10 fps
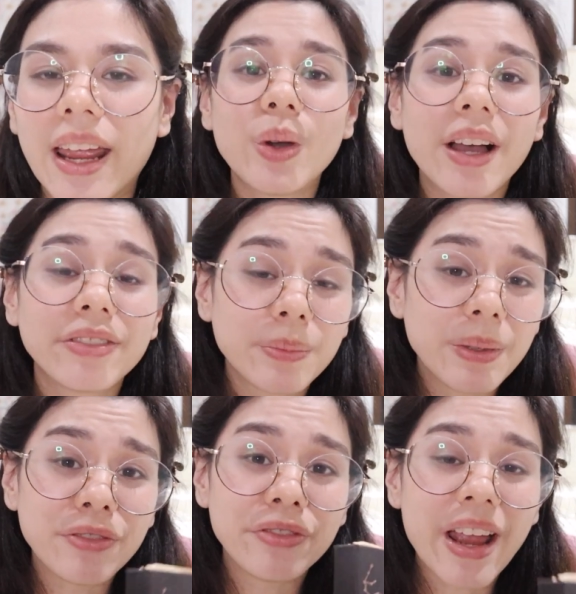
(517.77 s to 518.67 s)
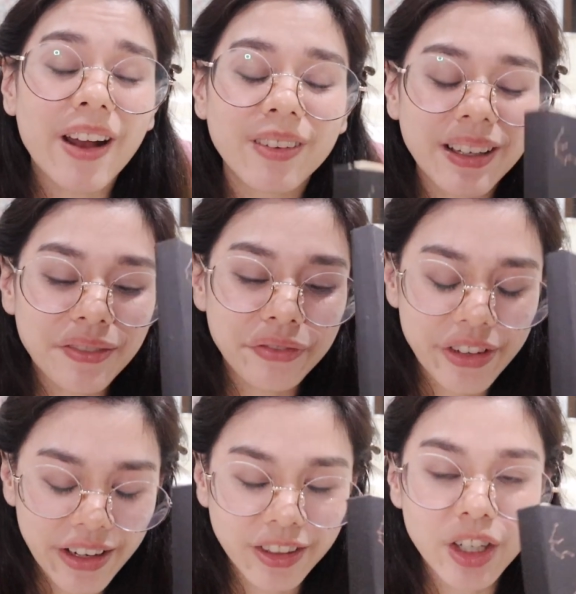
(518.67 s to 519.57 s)
You have to be very,
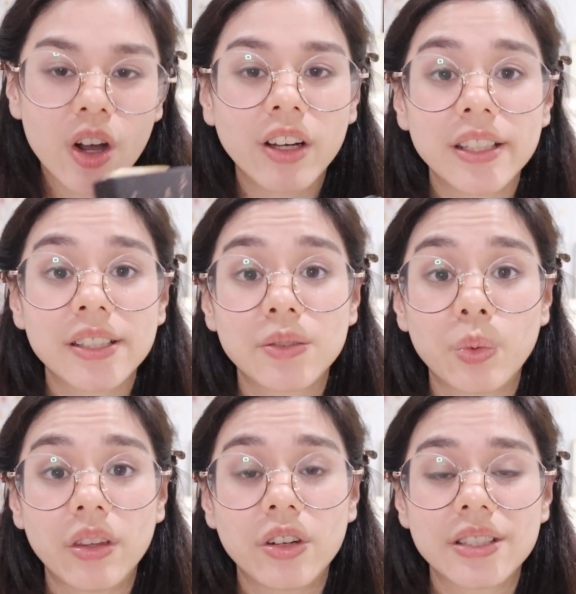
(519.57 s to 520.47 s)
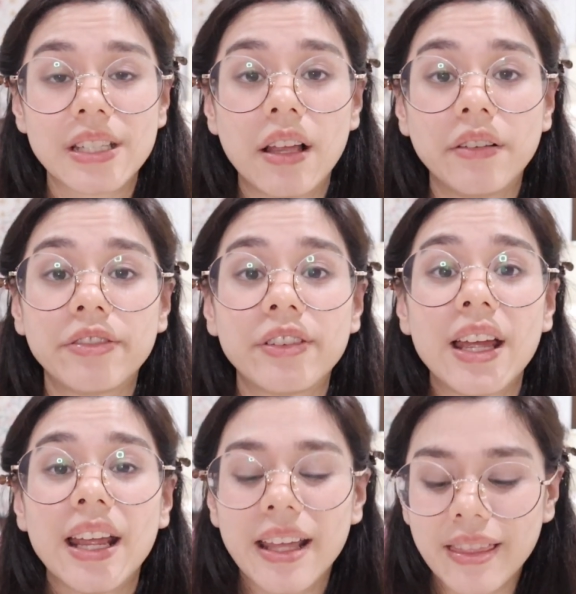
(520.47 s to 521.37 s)
very honest with yourself
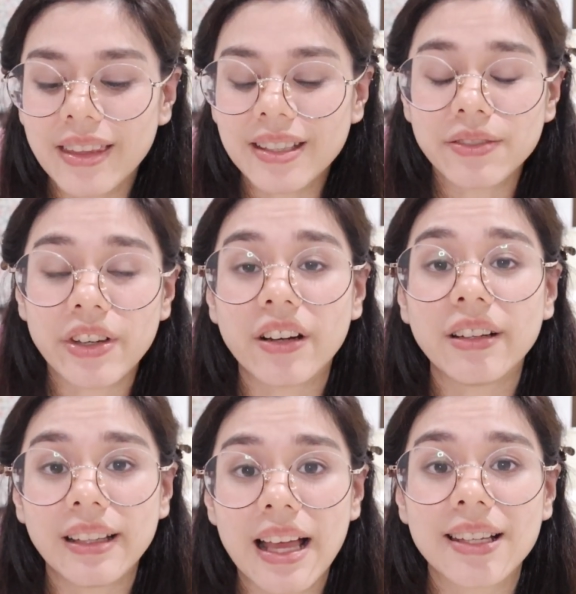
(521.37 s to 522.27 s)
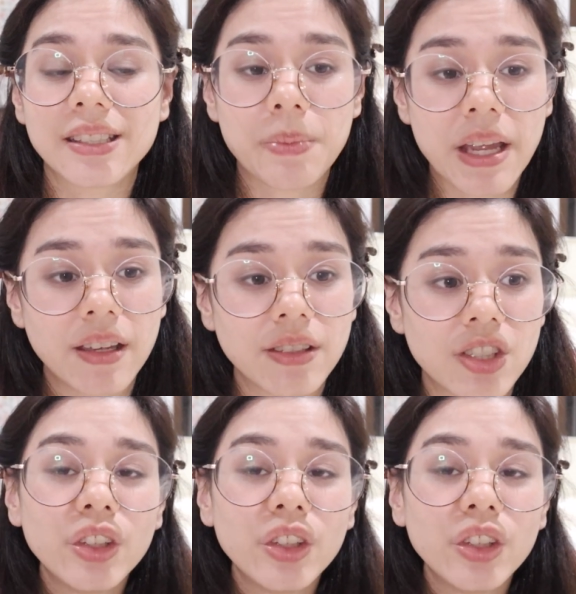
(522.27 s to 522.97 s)
in this very last page.